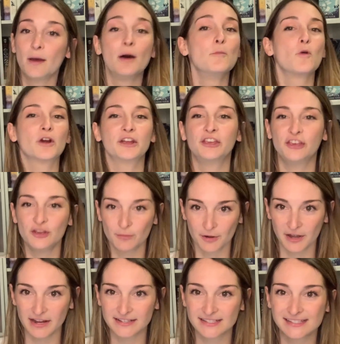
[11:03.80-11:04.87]
more
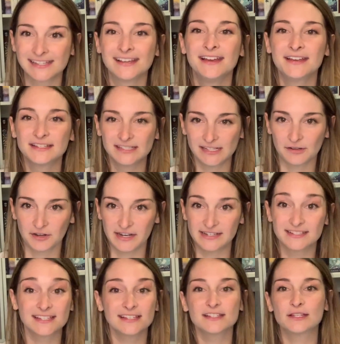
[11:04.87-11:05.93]
humorous
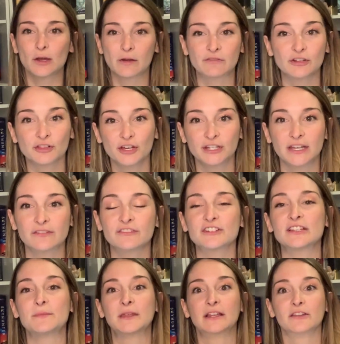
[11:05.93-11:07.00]
series. So if you're looking for
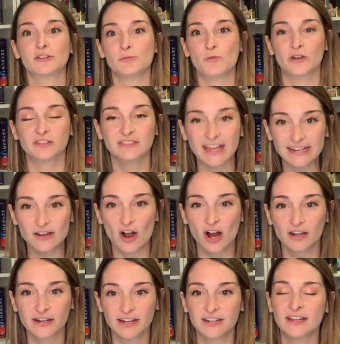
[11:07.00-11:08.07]
something a little more
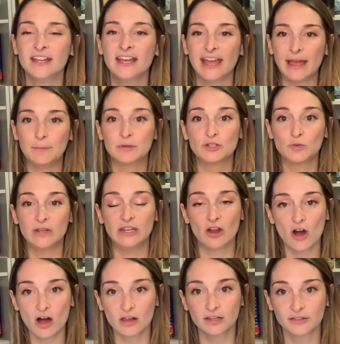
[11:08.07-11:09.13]
lighthearted in between
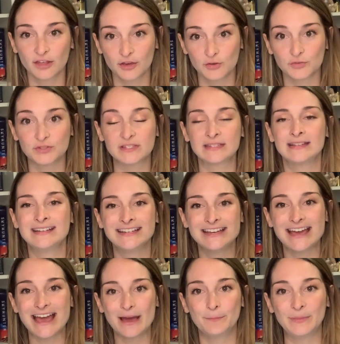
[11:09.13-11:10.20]
all of those
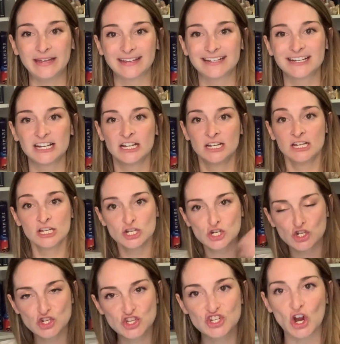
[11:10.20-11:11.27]
epic,
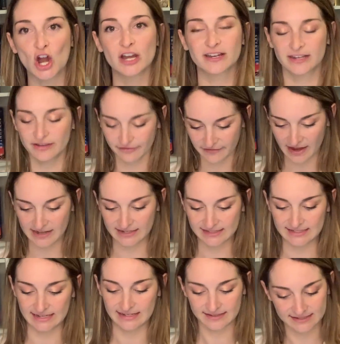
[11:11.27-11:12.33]
dark
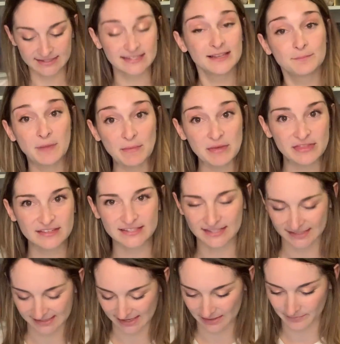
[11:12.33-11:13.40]
fantasies, maybe this
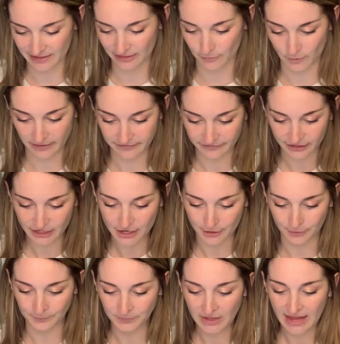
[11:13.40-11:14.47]
is going to be the one for
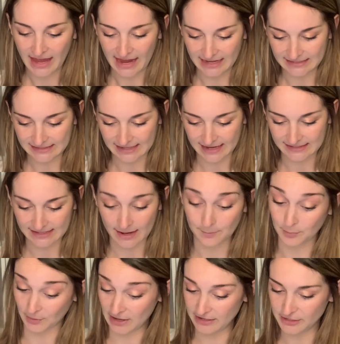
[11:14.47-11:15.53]
you. It says, a
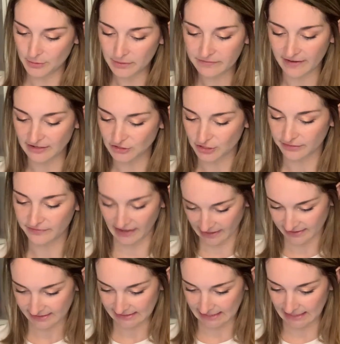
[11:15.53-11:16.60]
brand new adventure
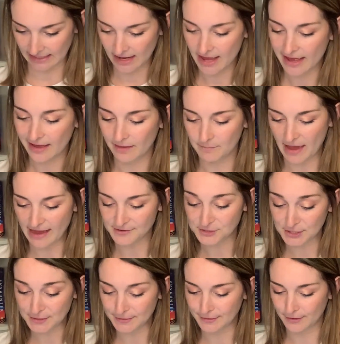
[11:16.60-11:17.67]
fantasy.
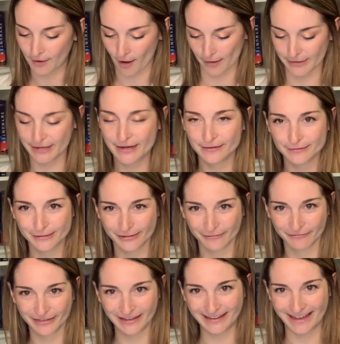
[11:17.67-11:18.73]
Imagine Guardians
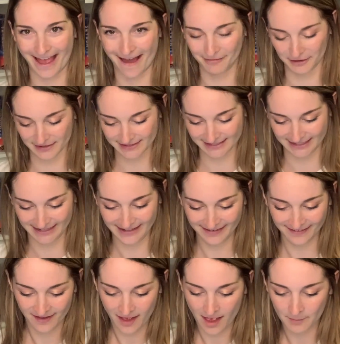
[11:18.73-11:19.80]
of the Galaxy
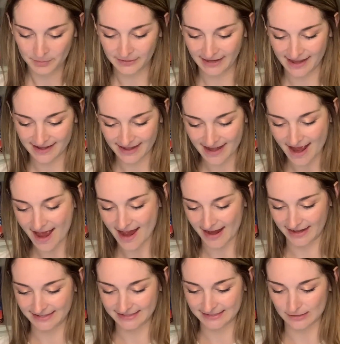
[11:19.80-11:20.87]
planning a
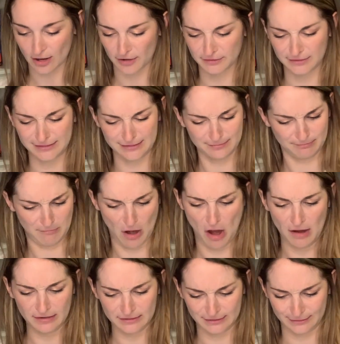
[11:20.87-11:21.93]
heist on
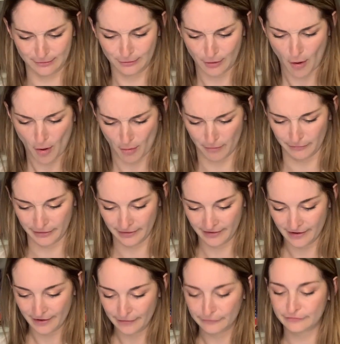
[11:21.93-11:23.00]
Smaug's gold
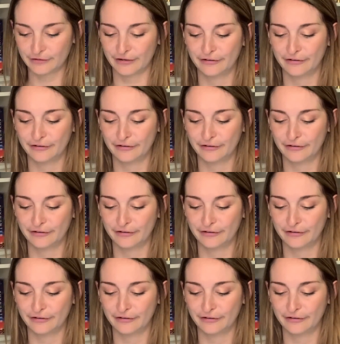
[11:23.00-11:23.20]
for